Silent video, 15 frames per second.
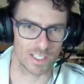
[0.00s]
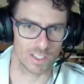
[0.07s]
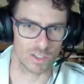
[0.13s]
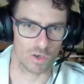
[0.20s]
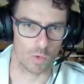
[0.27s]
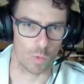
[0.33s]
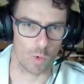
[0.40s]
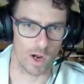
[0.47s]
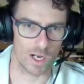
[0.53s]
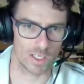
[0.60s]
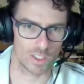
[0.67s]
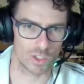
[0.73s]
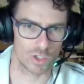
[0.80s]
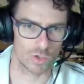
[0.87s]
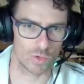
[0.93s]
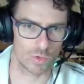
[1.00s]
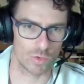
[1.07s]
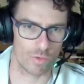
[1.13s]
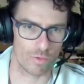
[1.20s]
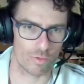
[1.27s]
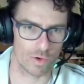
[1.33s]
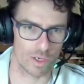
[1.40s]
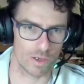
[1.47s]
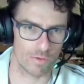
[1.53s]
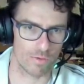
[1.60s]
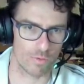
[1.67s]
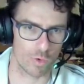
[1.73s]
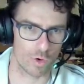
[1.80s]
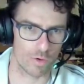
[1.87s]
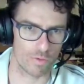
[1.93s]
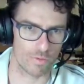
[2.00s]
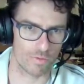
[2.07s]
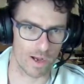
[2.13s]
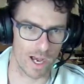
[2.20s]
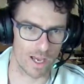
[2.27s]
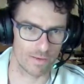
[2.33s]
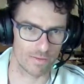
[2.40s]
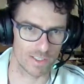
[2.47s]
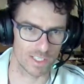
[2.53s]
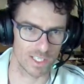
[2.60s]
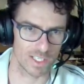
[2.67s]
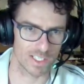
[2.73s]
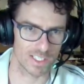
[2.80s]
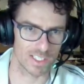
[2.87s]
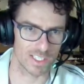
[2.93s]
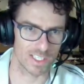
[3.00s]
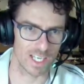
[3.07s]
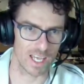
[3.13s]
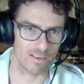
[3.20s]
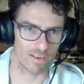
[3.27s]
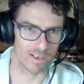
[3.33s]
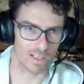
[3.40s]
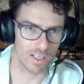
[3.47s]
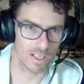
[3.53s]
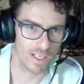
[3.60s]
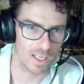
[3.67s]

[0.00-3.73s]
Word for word: So one, two, three, four, five, six, seven,